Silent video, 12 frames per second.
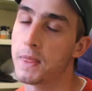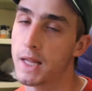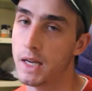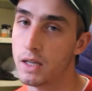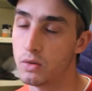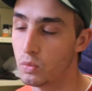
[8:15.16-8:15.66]

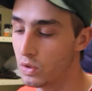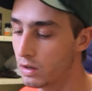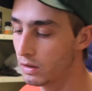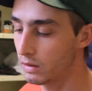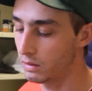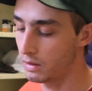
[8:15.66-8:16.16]
It
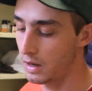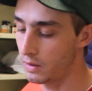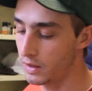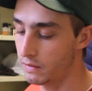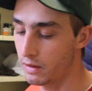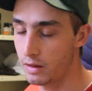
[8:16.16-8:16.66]
will,
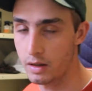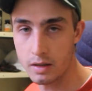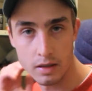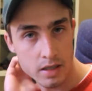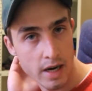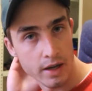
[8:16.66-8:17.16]
however,
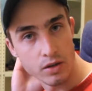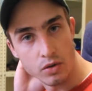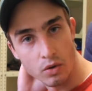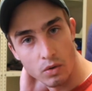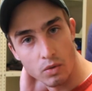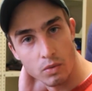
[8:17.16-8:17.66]
then change
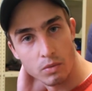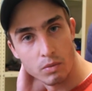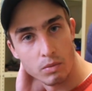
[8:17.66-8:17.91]
your